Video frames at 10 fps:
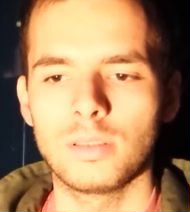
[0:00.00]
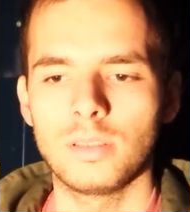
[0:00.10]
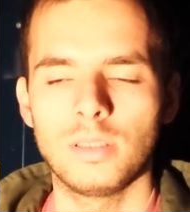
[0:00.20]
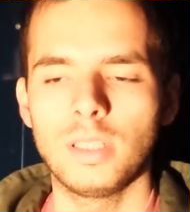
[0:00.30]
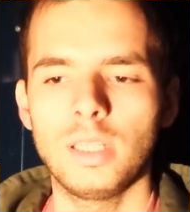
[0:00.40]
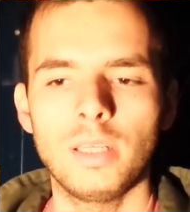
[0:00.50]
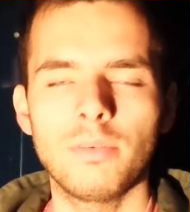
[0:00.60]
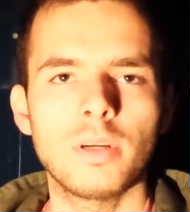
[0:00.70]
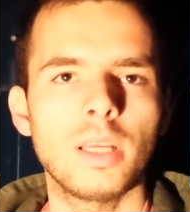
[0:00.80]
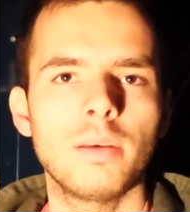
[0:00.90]
they
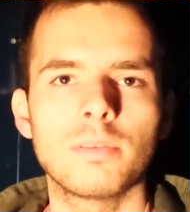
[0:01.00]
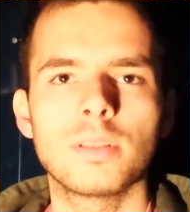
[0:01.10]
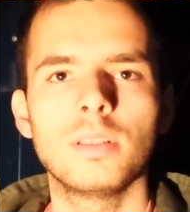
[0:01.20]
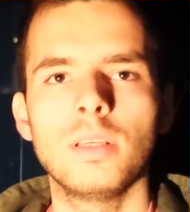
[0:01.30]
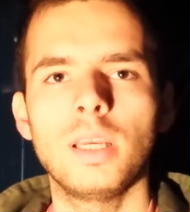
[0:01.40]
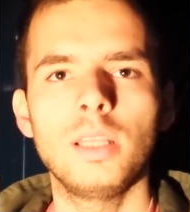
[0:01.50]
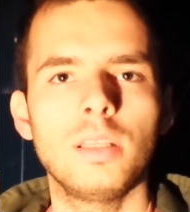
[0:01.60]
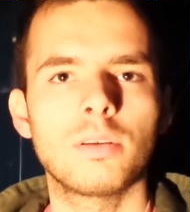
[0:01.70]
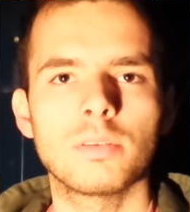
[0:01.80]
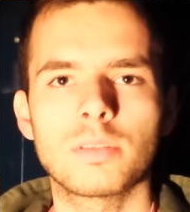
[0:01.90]
never have
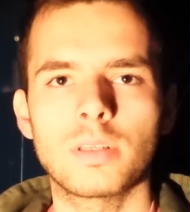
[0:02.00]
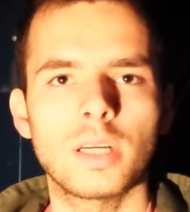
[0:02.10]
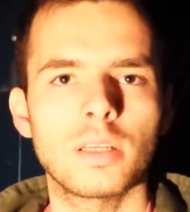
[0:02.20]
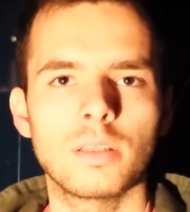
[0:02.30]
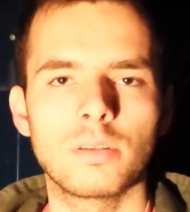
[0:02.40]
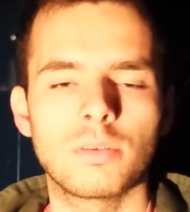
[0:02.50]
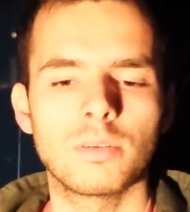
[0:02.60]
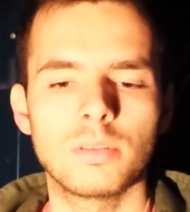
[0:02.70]
any constructing